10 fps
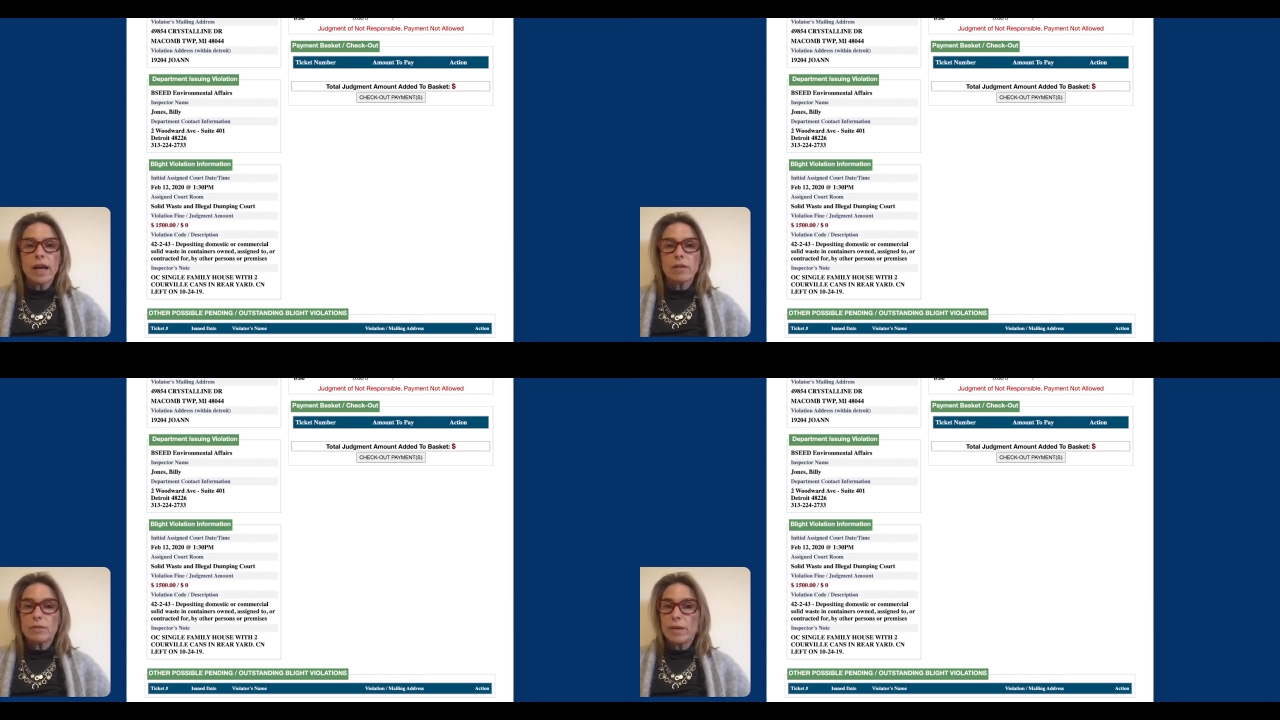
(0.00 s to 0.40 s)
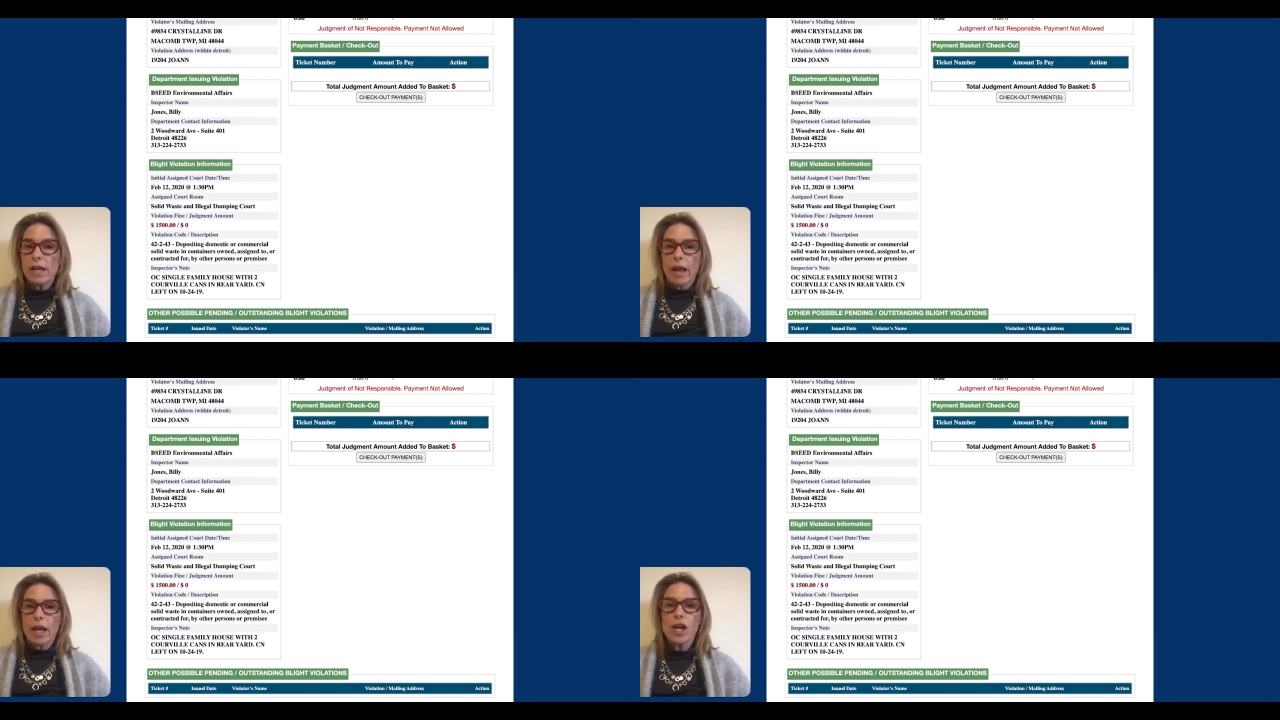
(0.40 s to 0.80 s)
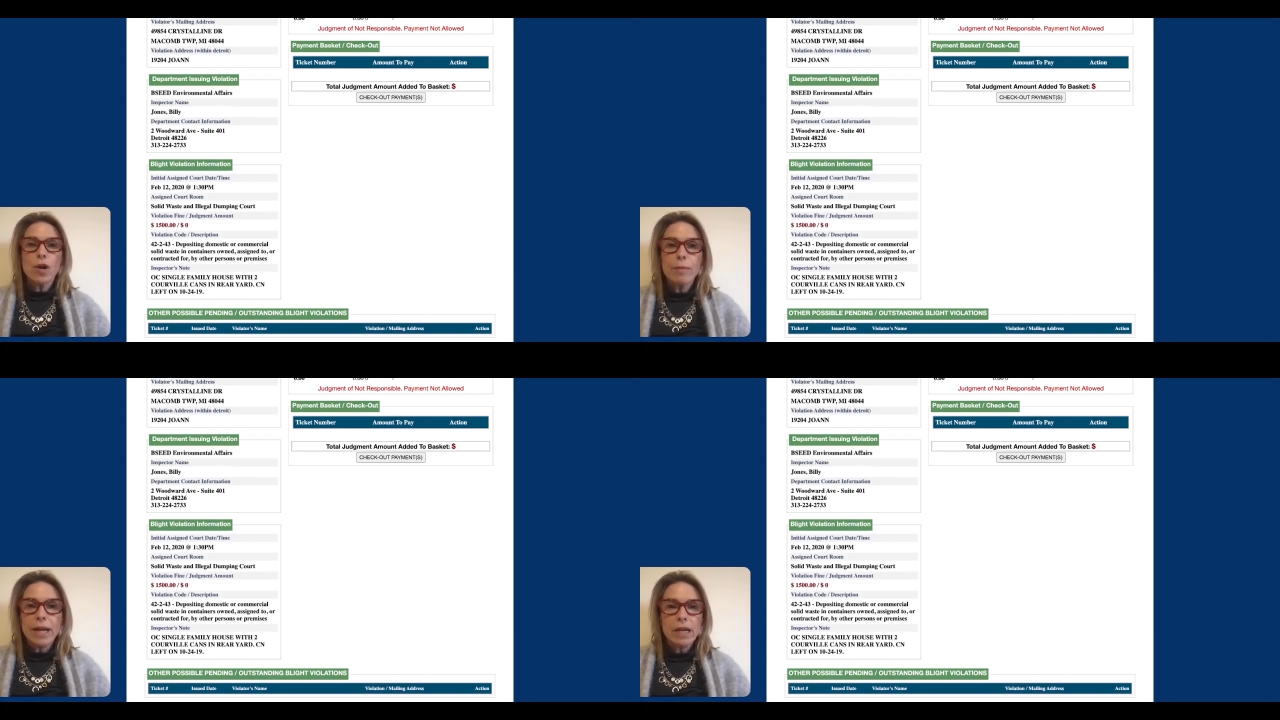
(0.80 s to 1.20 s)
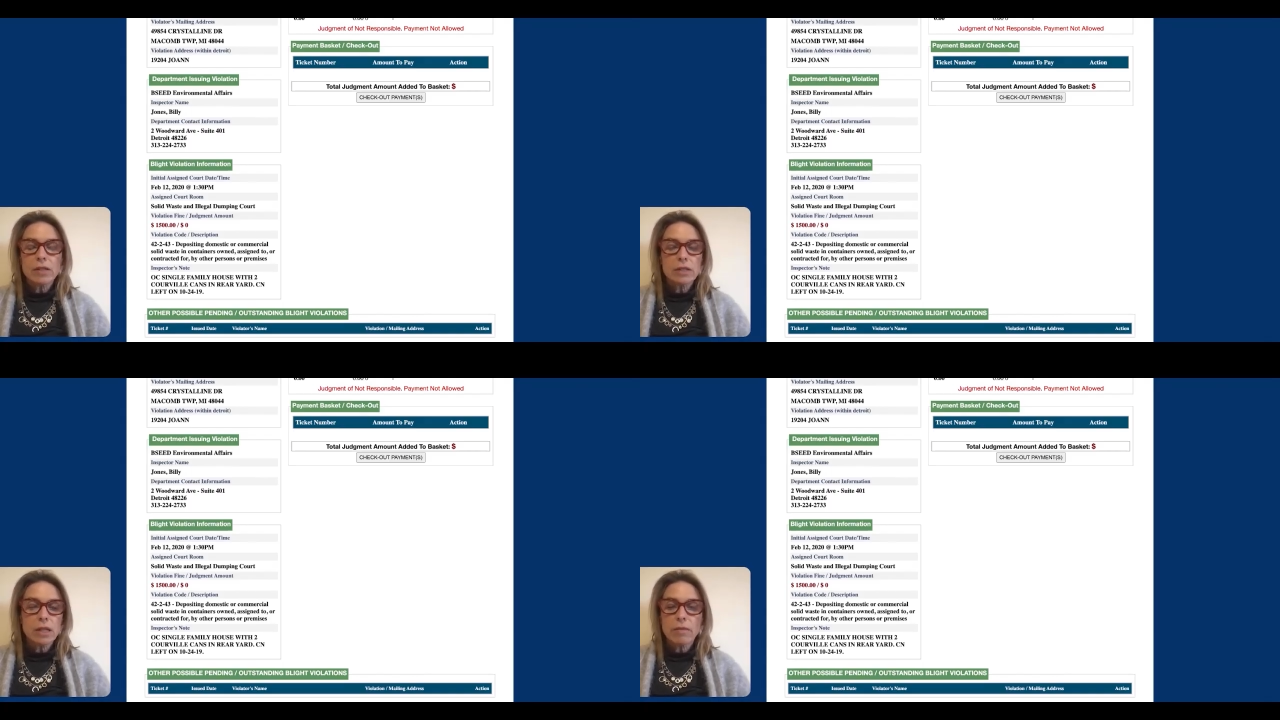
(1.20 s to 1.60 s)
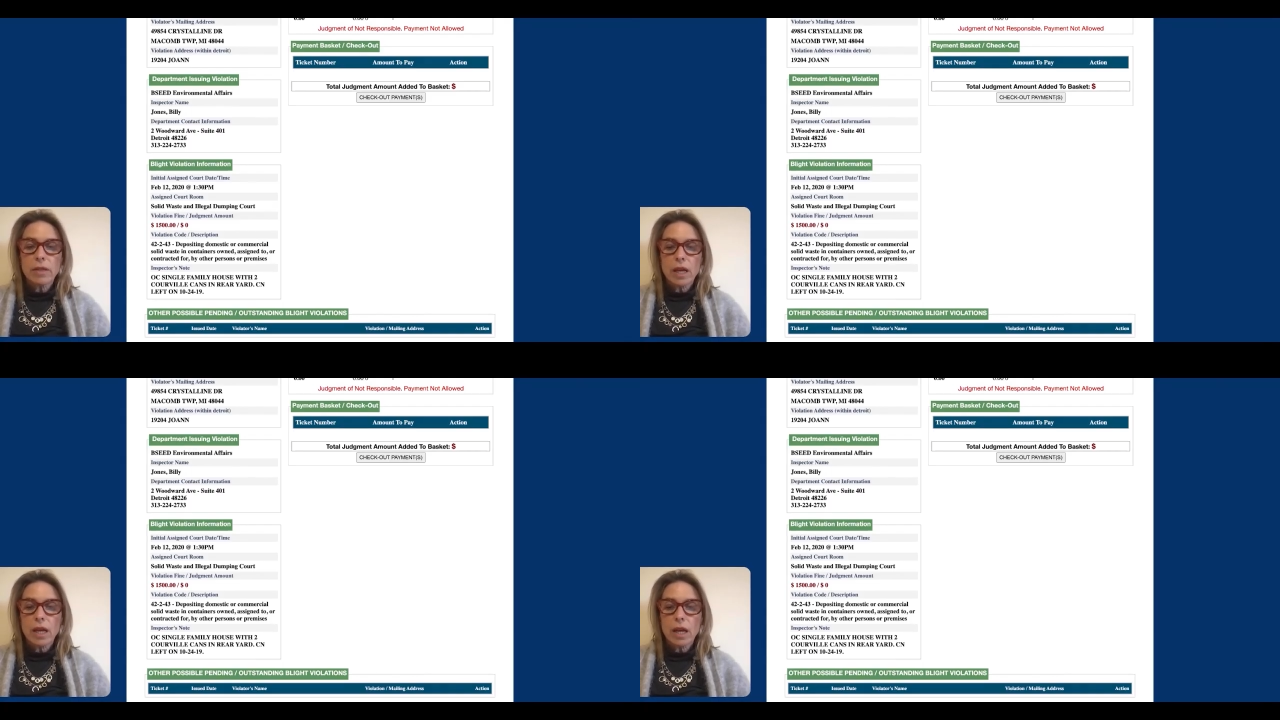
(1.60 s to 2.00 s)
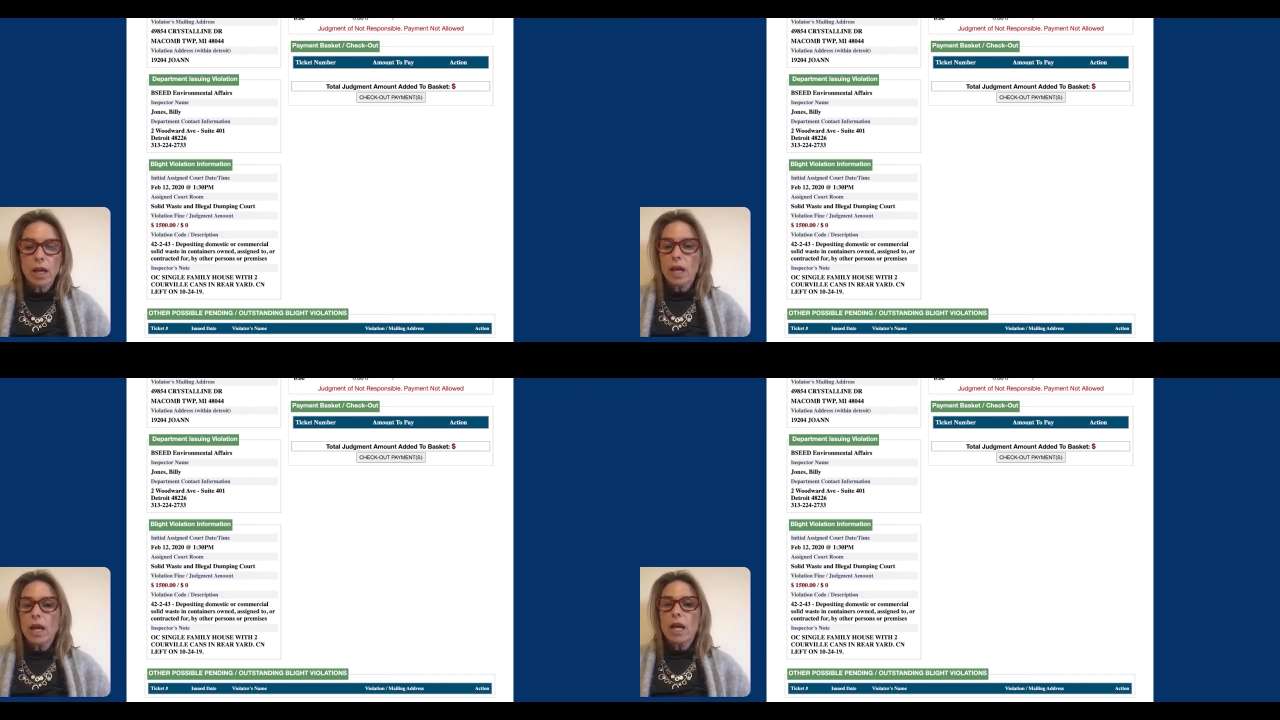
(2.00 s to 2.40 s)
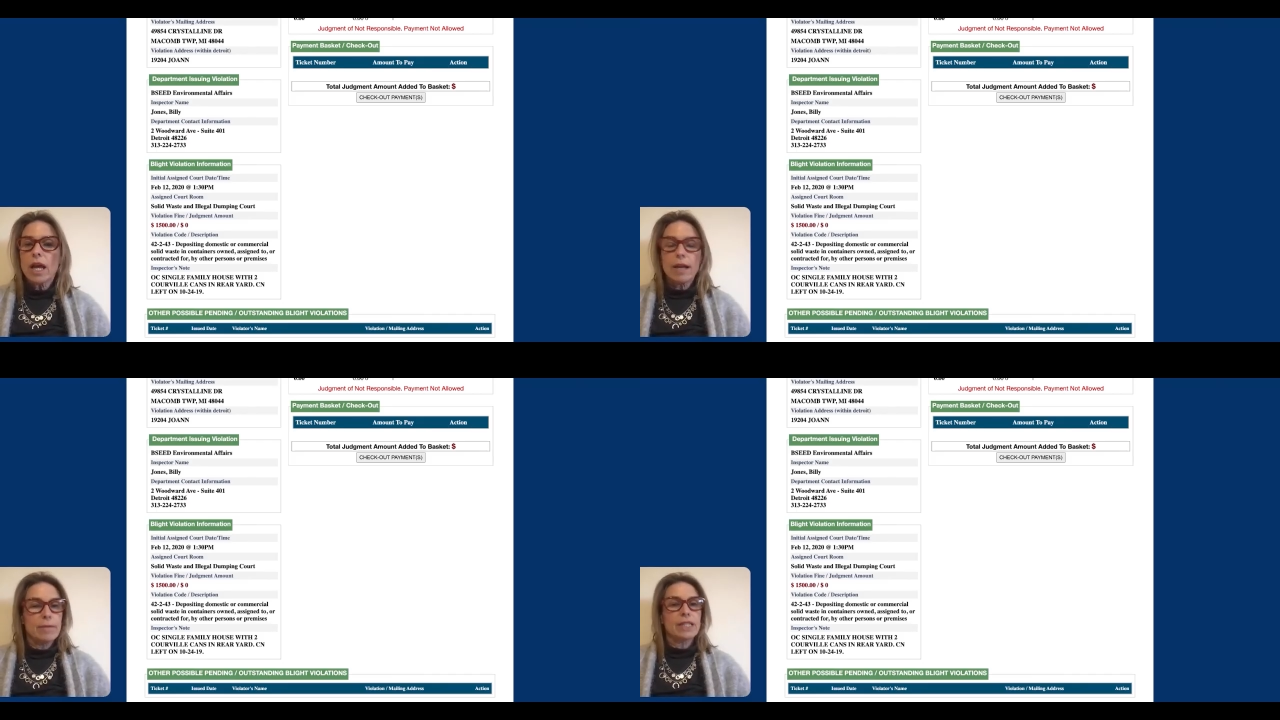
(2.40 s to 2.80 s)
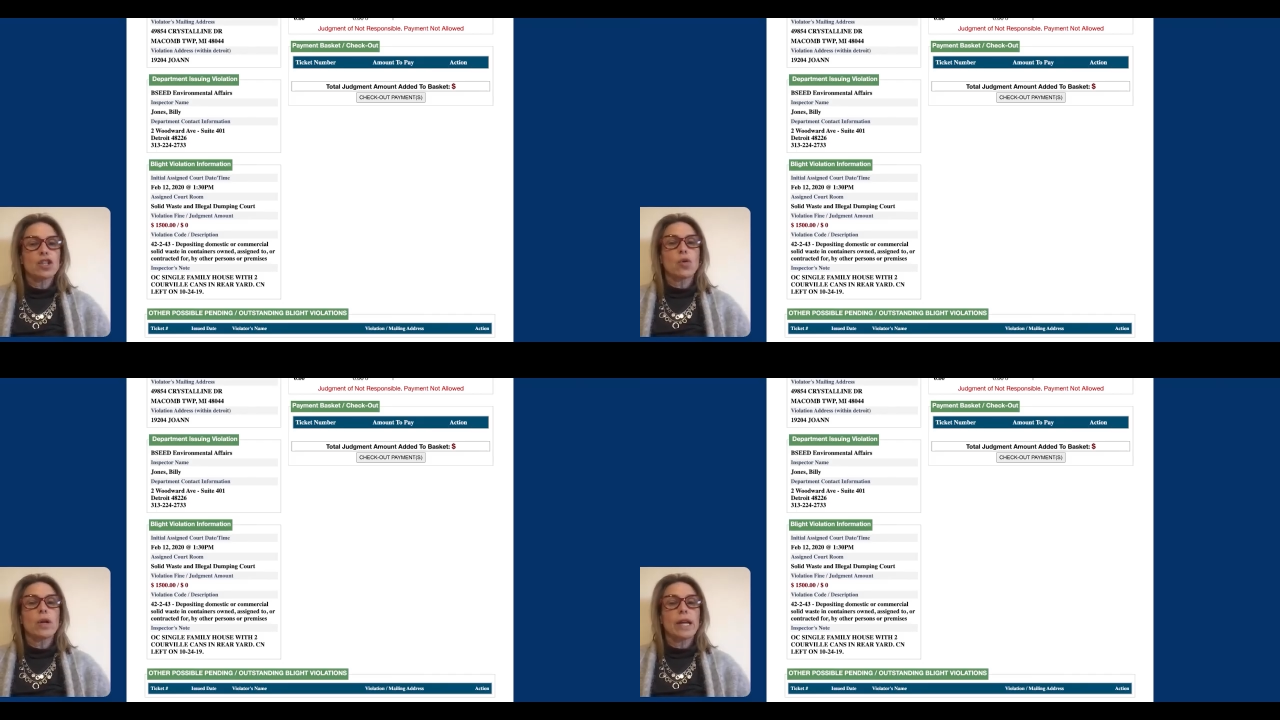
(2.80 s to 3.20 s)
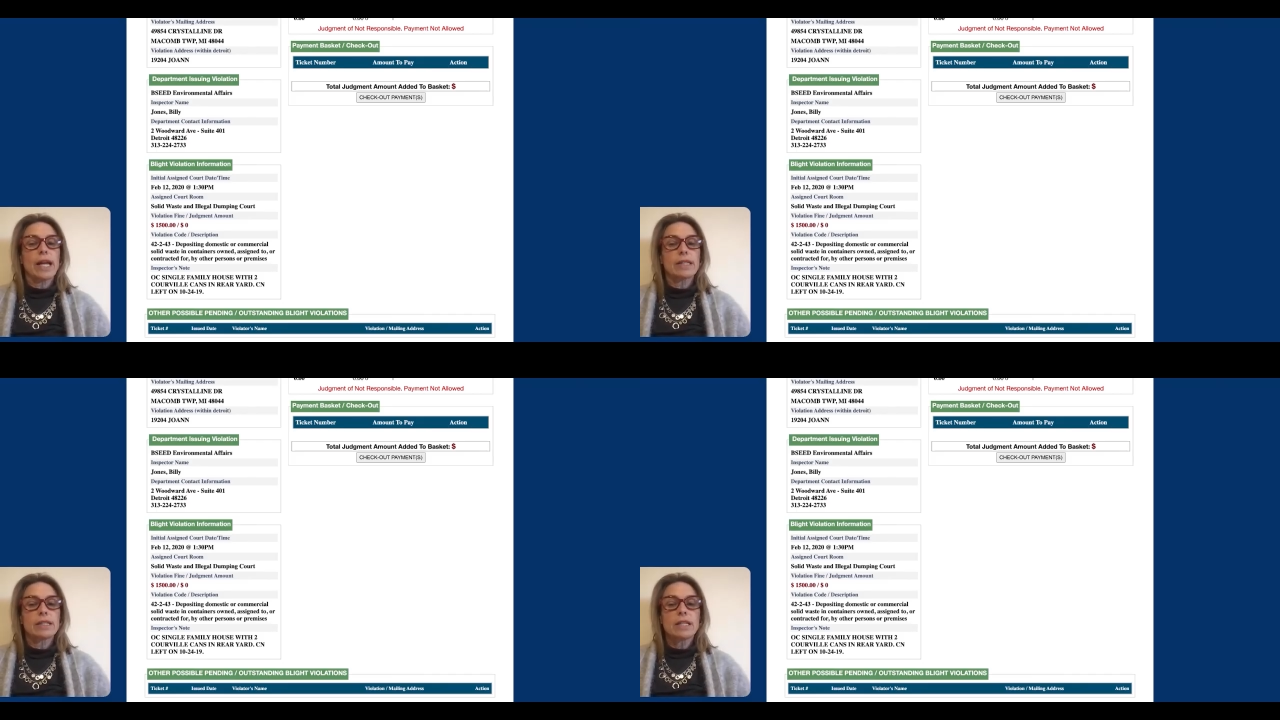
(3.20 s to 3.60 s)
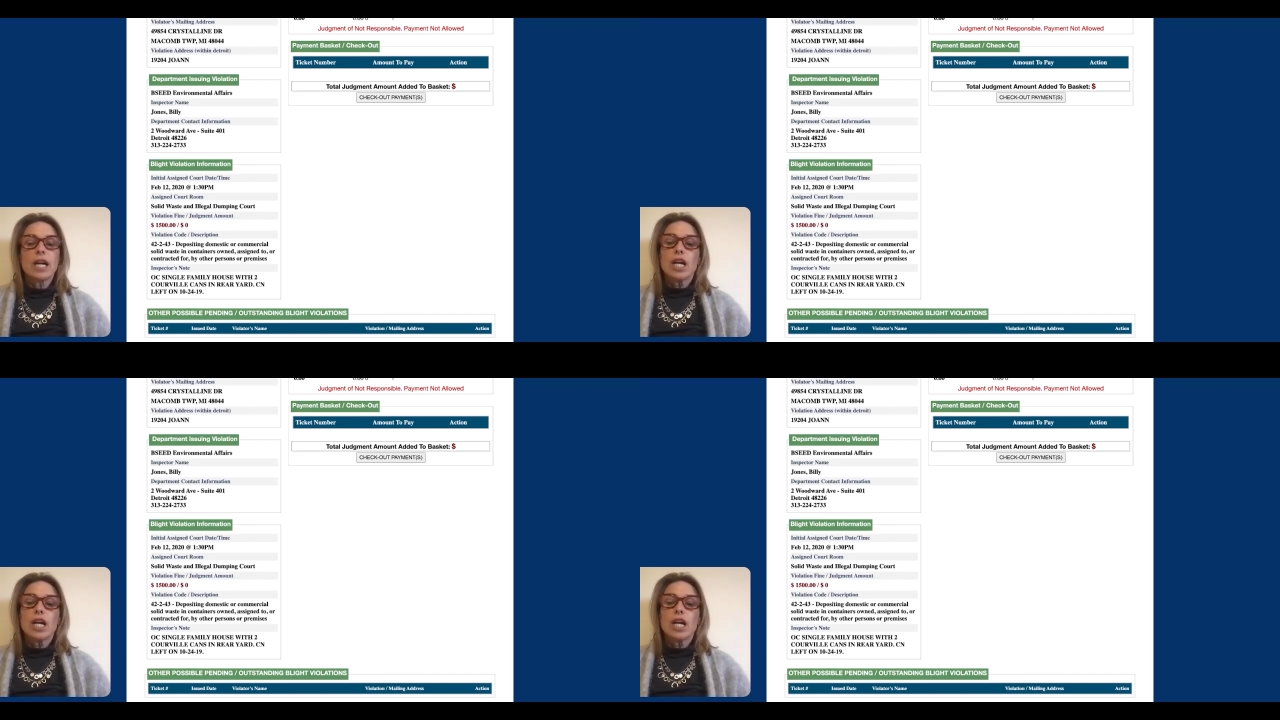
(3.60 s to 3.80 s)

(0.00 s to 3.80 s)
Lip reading: I was being human or something, and I missed the court date.